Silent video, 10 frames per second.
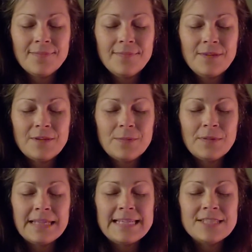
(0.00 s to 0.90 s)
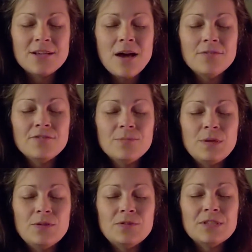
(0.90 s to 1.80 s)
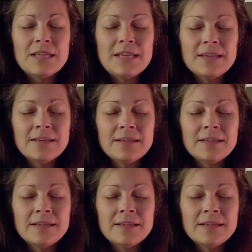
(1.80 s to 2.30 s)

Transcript: You can play soft music